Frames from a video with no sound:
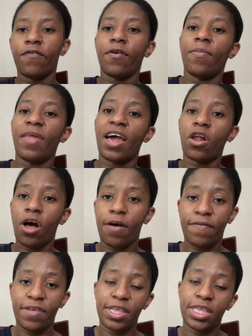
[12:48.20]
that
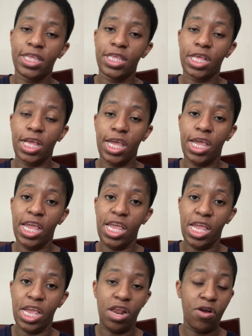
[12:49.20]
office
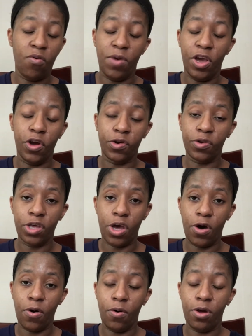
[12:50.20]
in a week or
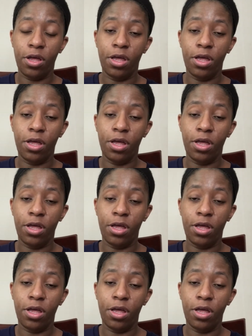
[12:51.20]
so